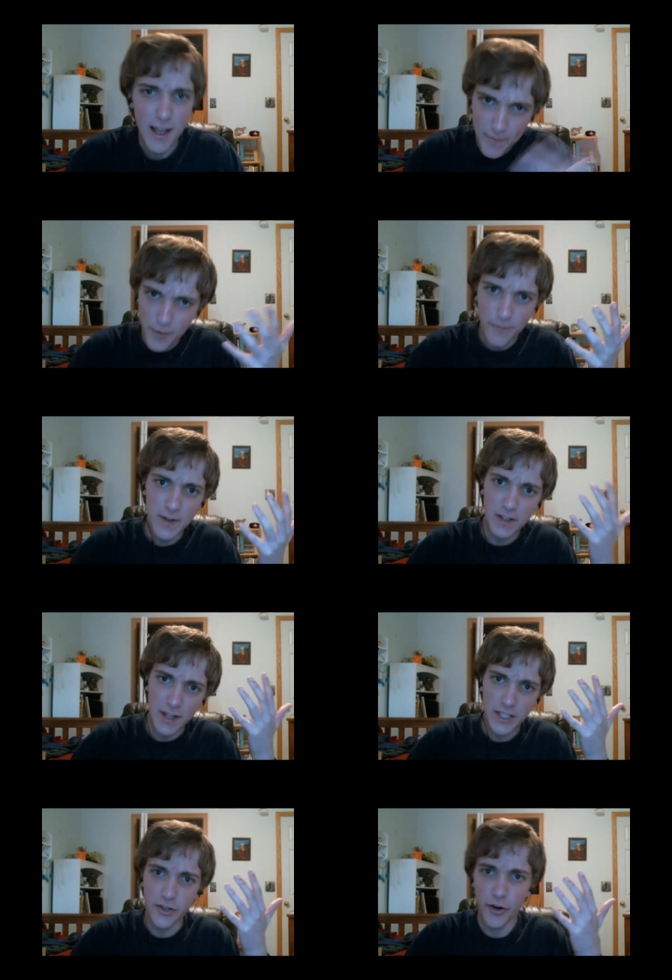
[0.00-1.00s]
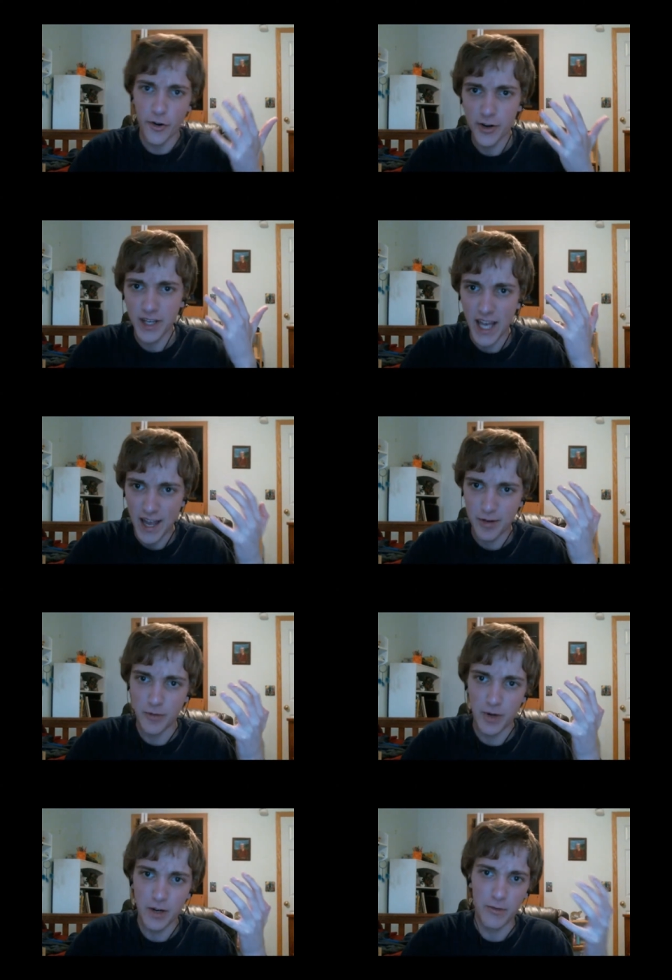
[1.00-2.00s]
if you feel like you're hurting
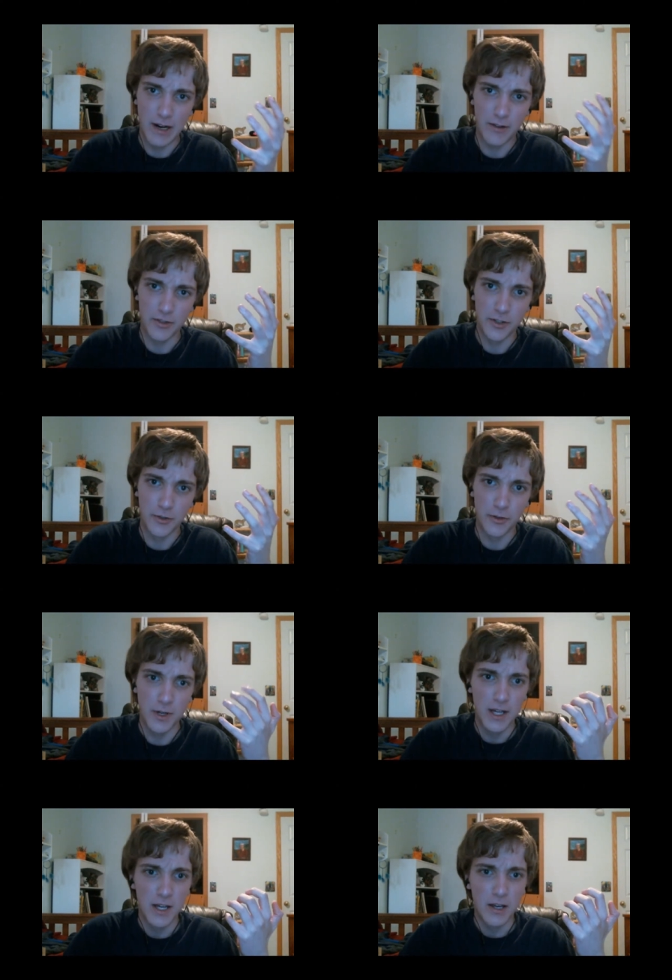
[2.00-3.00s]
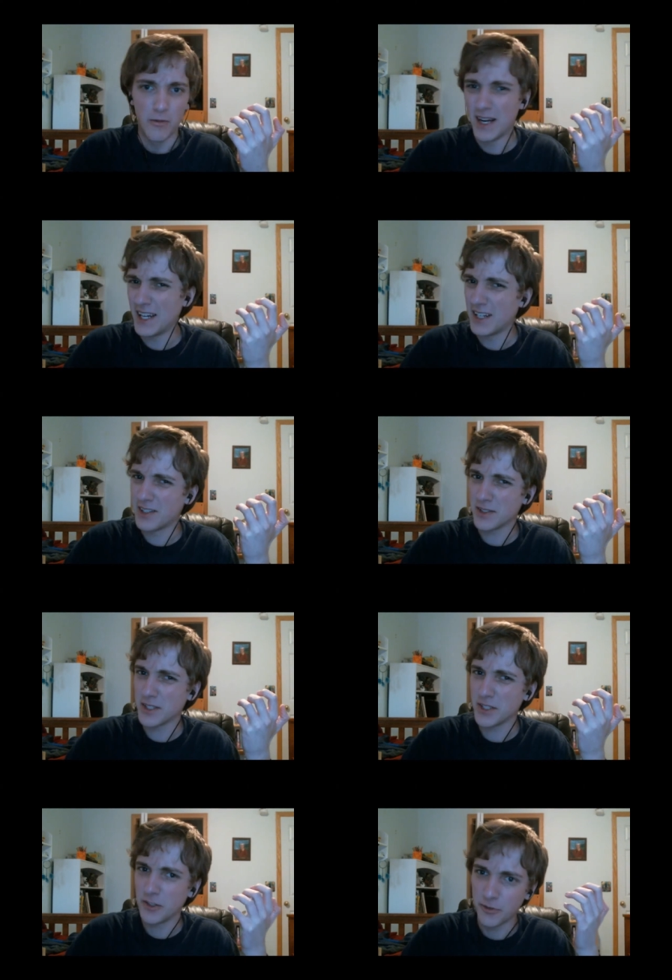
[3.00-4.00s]
everyone around you, well,
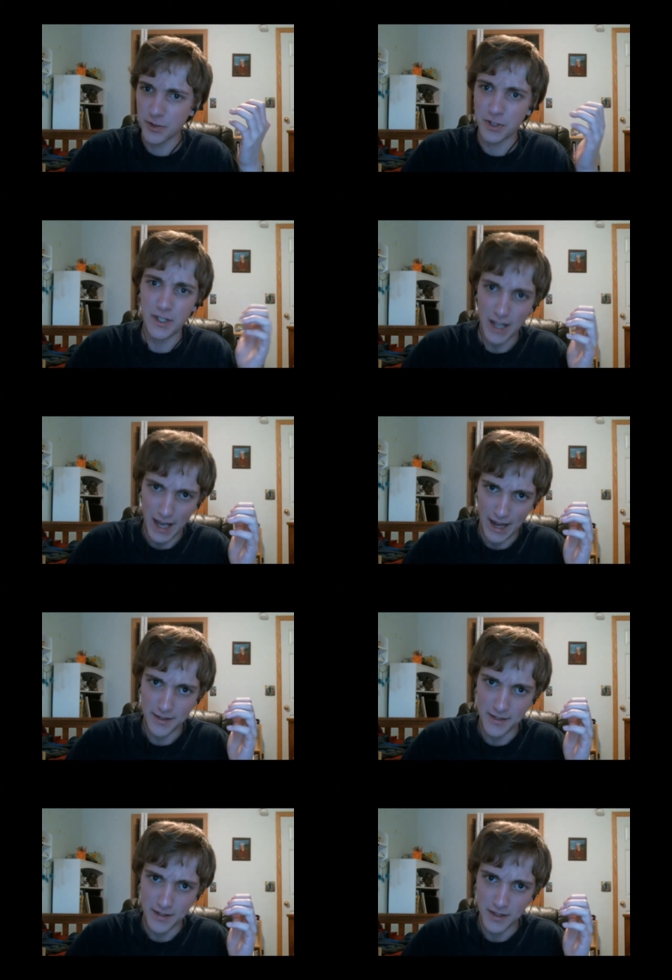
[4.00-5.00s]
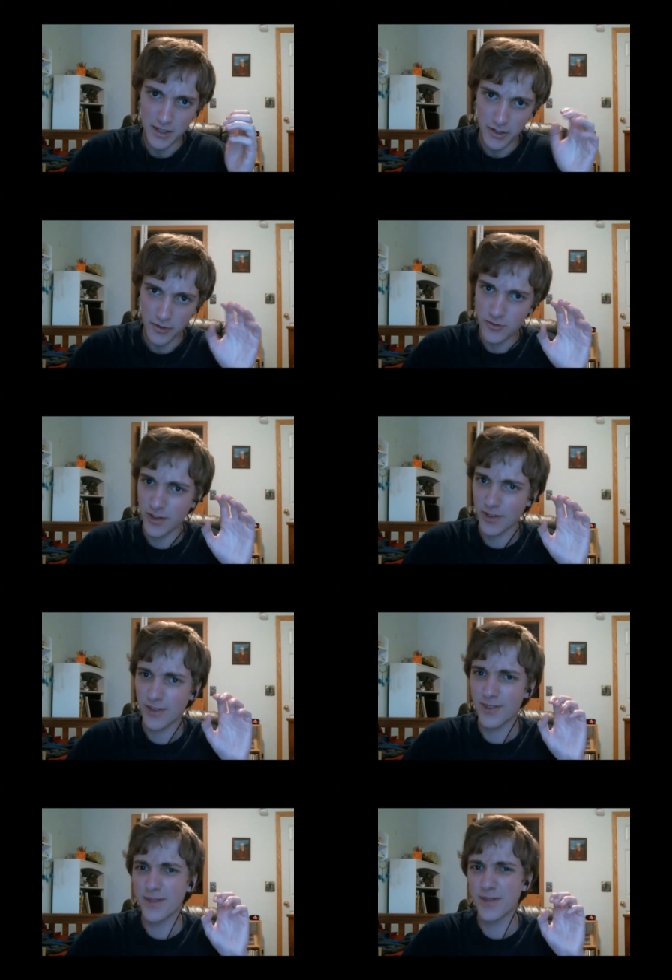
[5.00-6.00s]
you're really not. You're
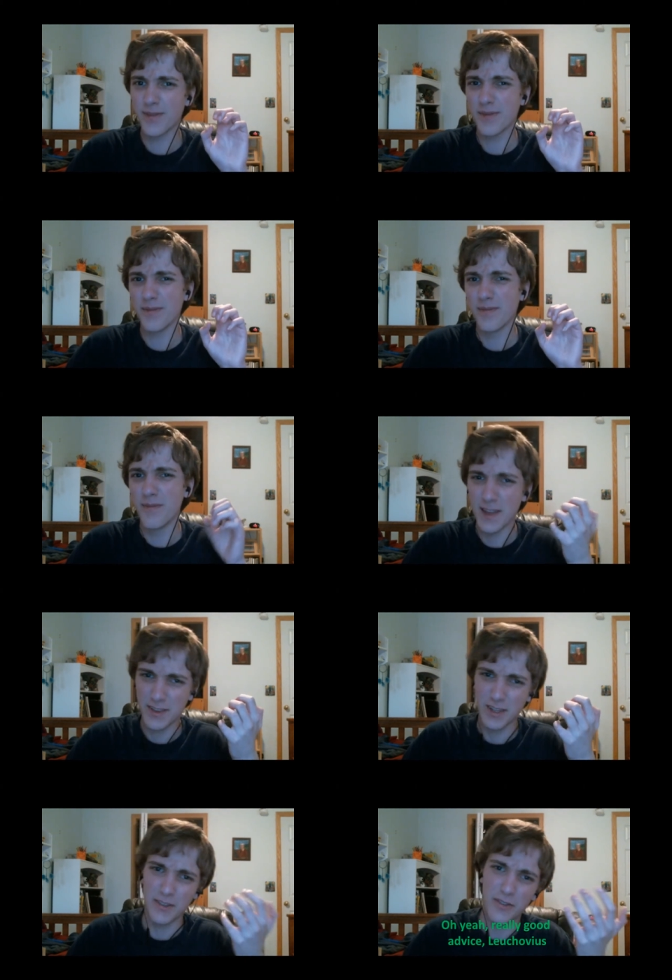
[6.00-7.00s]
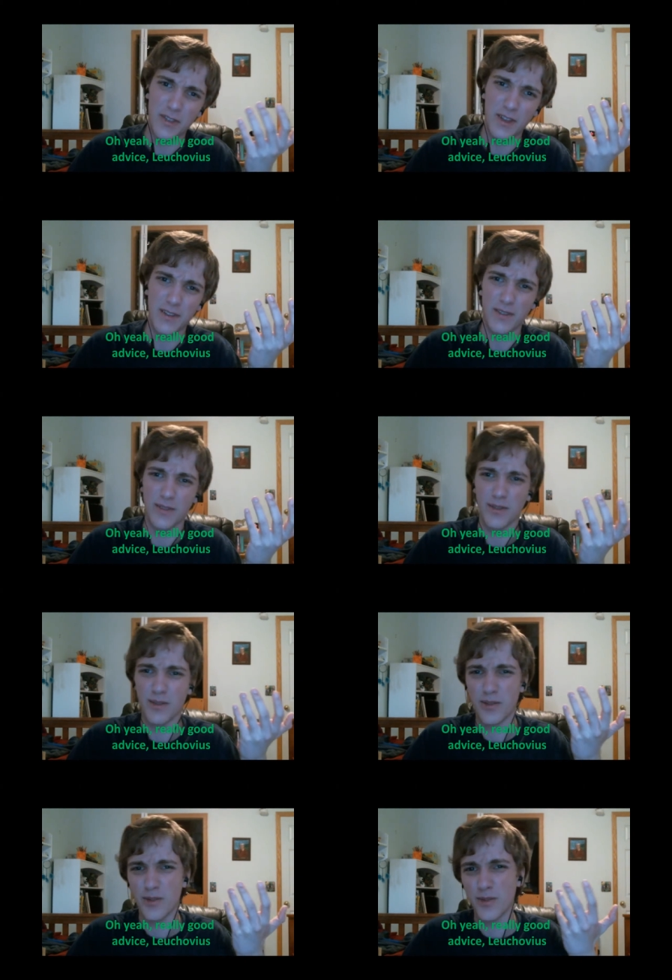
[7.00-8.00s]
just messing
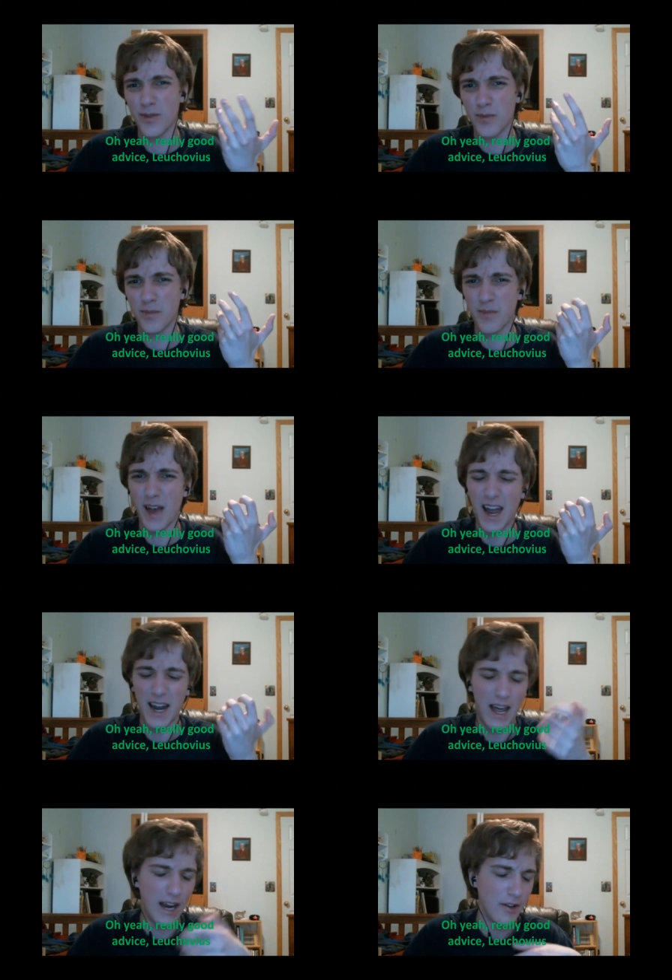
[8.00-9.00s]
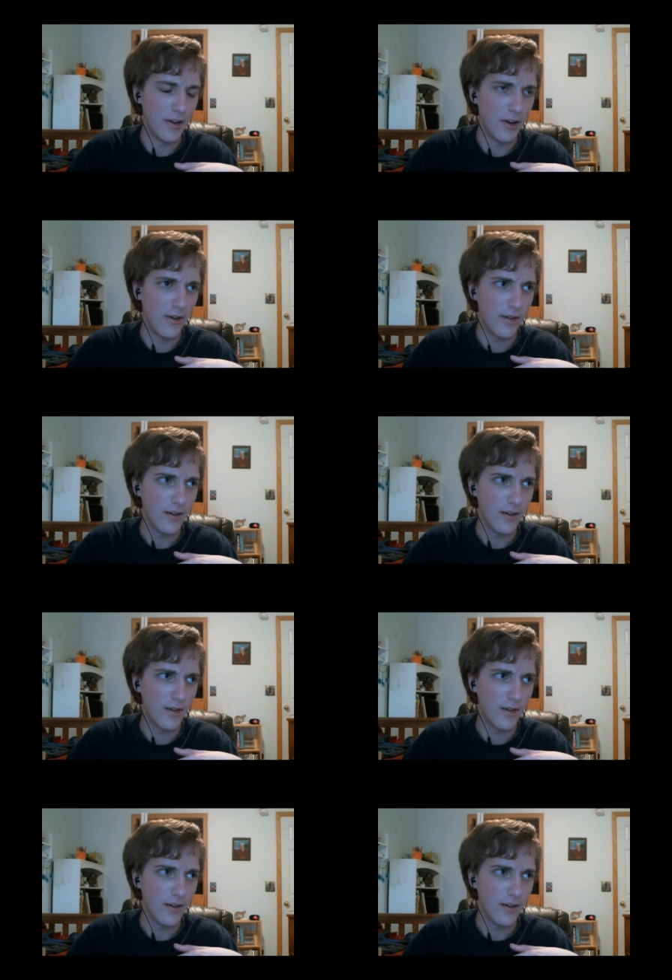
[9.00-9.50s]
things. I don't know.